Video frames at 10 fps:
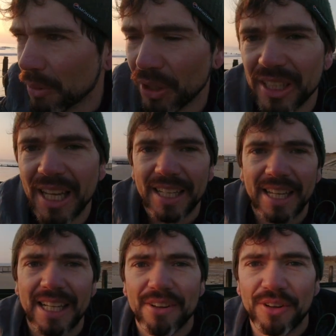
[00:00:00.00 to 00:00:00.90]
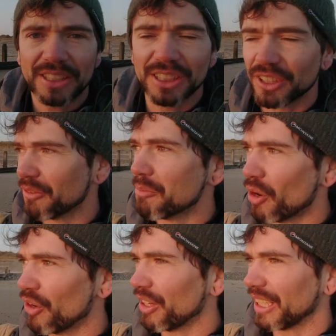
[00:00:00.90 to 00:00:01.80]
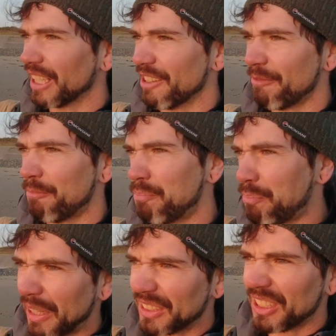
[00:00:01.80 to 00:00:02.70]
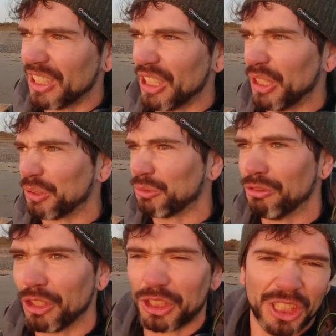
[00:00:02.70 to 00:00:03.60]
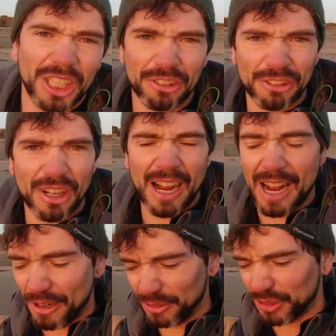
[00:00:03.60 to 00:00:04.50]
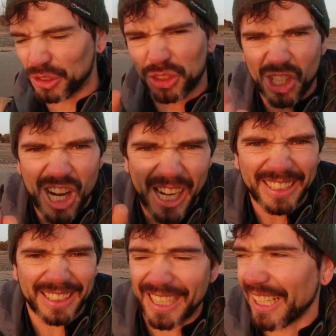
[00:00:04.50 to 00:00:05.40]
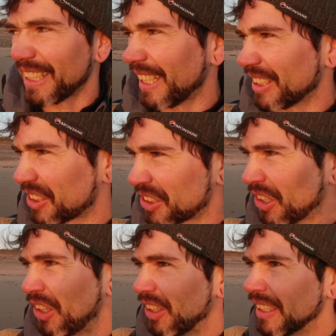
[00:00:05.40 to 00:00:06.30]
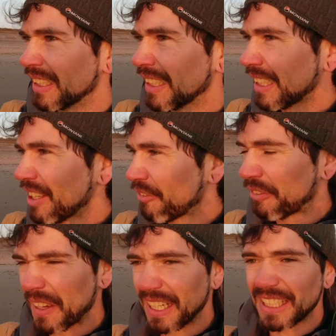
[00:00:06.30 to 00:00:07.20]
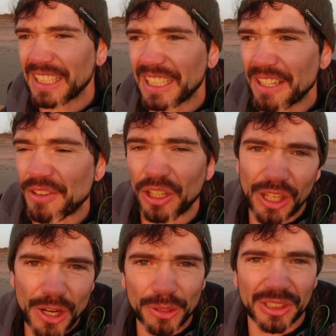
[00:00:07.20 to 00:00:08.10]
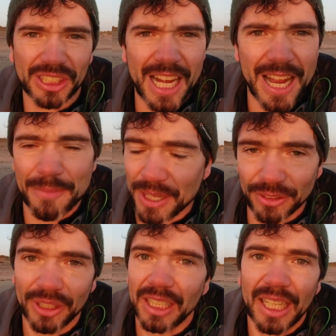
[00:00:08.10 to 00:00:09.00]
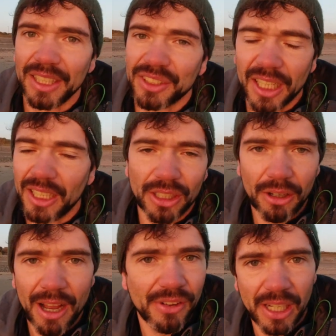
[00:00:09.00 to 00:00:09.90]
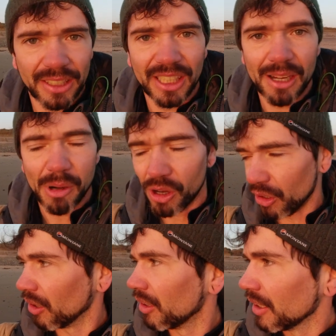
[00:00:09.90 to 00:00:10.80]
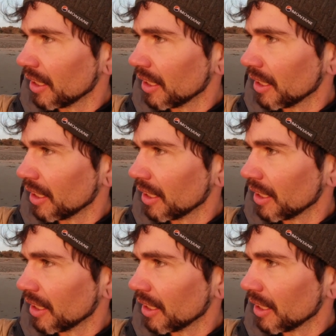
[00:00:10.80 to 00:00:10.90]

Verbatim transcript: but yet again I've had another morning of busyness, rushing around trying to get that shot, feeling like I've got loads of time and then realizing I don't have any time at all.